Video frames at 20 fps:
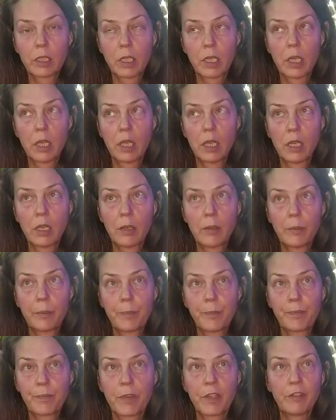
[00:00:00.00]

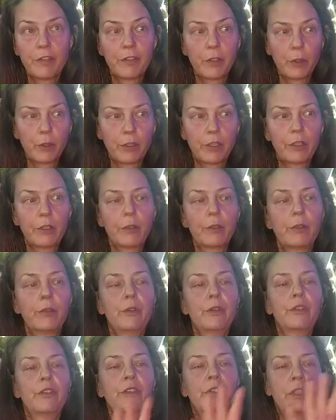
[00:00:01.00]
the
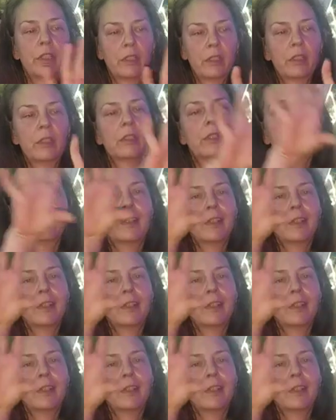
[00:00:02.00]
photos and